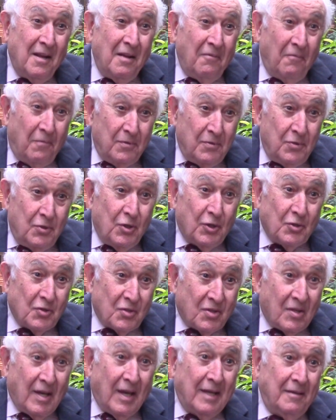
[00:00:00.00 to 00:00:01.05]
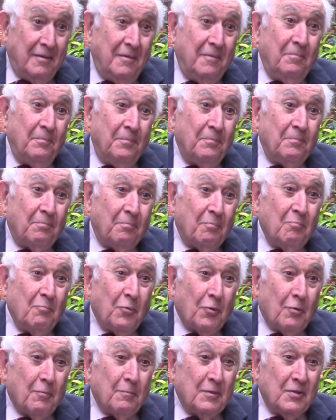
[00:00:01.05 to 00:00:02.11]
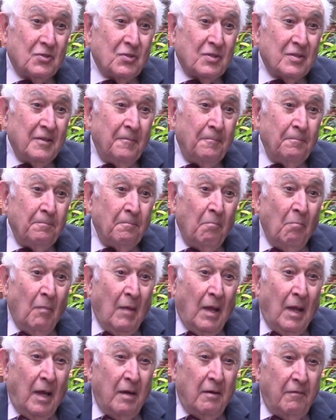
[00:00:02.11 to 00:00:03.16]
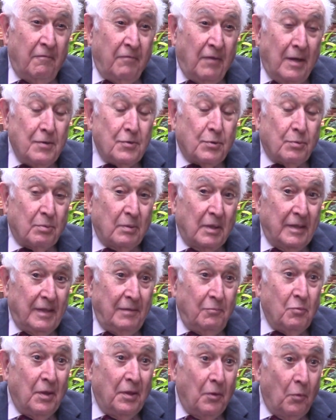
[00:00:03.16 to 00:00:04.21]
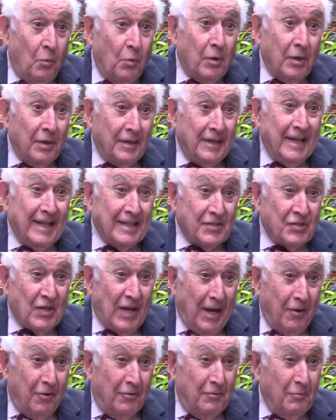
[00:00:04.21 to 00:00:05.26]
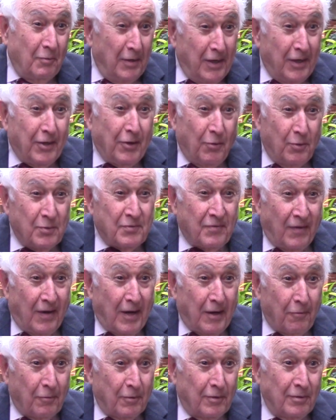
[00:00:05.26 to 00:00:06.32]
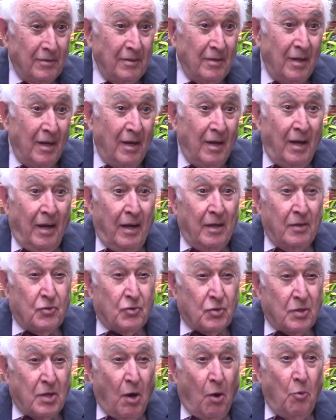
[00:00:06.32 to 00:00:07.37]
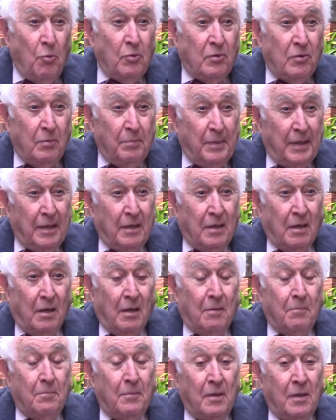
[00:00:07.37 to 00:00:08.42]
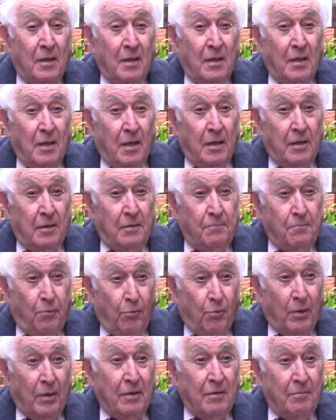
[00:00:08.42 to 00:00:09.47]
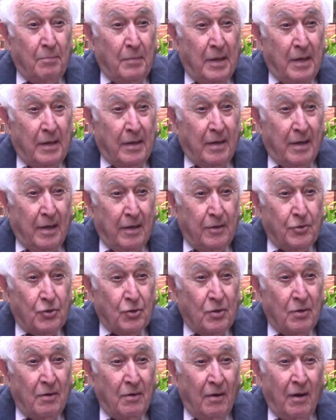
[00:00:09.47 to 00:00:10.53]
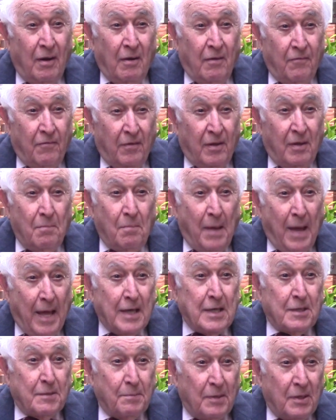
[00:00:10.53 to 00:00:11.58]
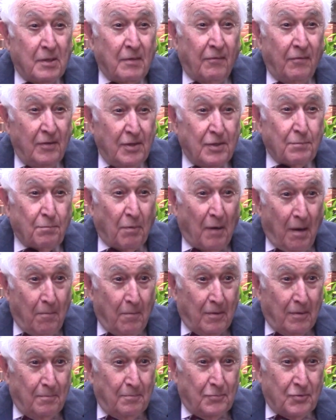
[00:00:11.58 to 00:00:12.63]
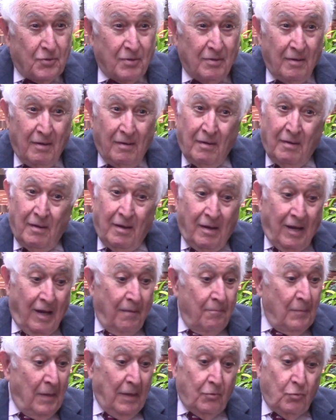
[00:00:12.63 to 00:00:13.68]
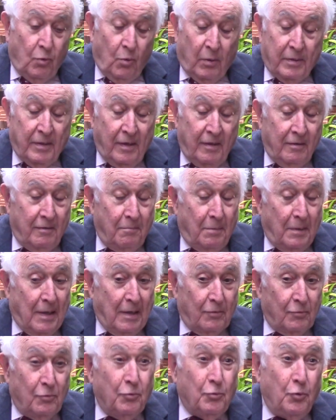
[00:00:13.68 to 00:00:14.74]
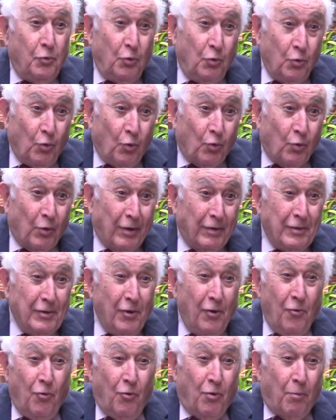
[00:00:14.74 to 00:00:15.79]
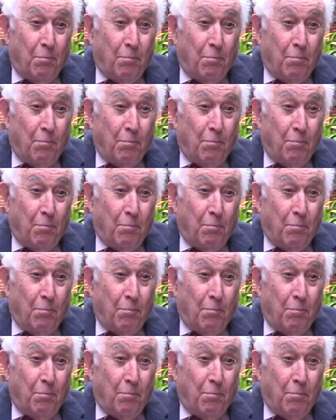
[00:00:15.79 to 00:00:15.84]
for just that purpose. And eventually, when the word gets out, when it goes viral, it's going to become an important medication for the management of these problems. I'm not talking about cure or